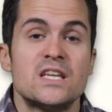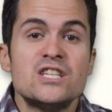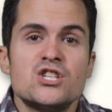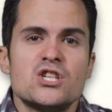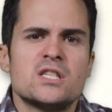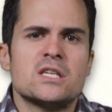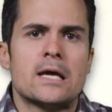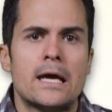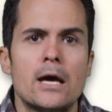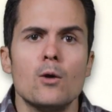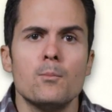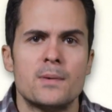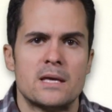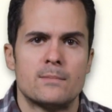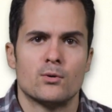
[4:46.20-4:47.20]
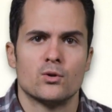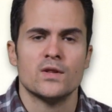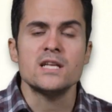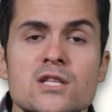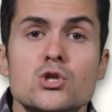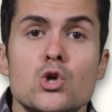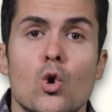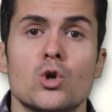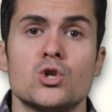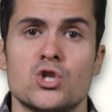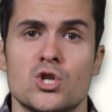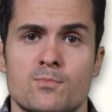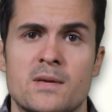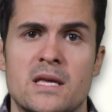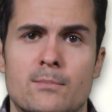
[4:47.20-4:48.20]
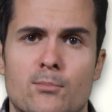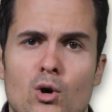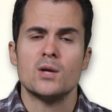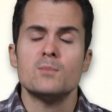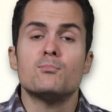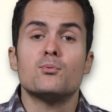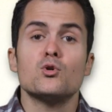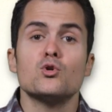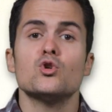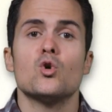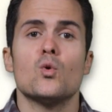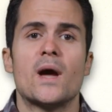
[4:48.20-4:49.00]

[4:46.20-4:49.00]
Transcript: didn't just kill people, they tortured people in brutal